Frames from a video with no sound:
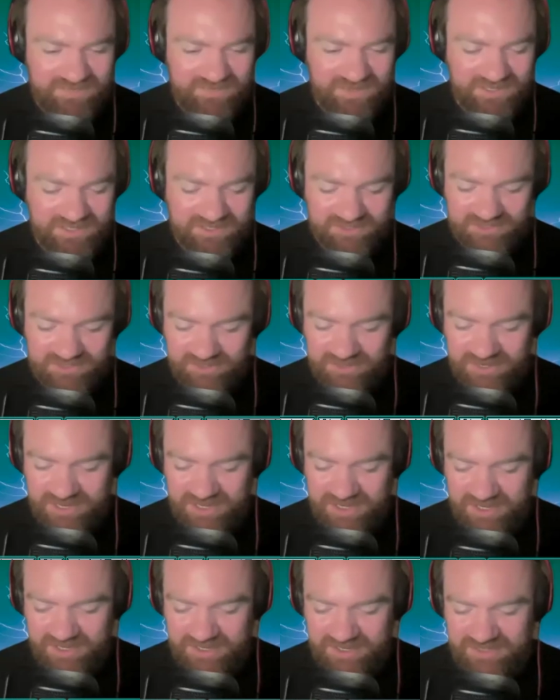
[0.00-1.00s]
fucking
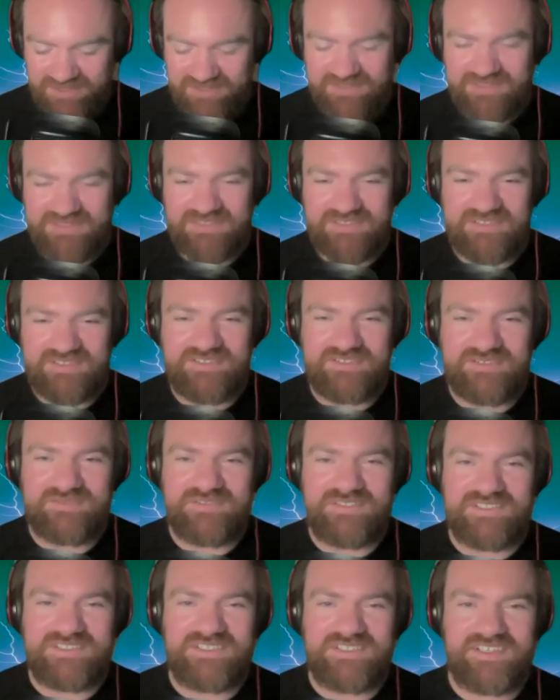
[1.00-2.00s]
showdown and get to 6-2
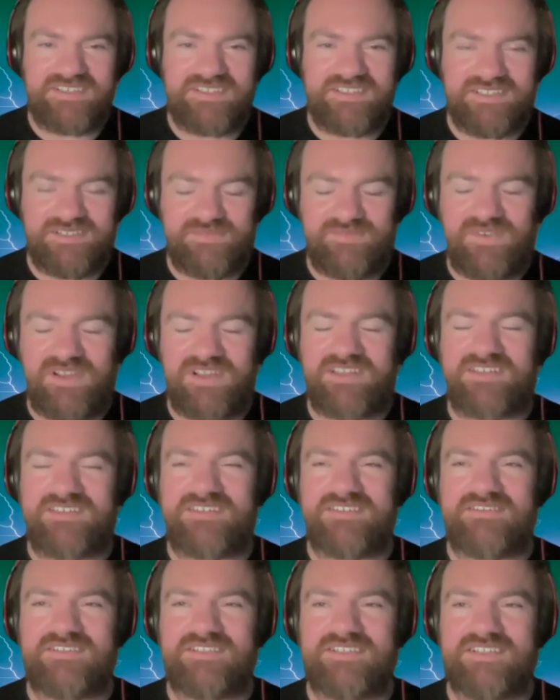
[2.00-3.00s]
on the season. Let's fucking
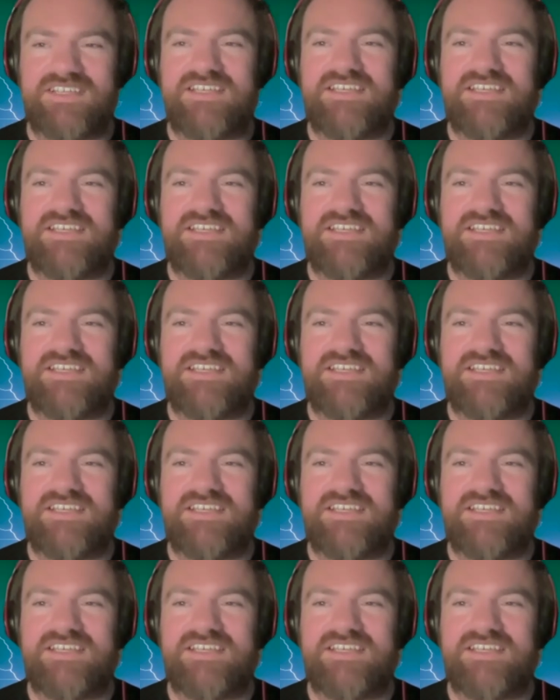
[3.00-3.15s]
do it.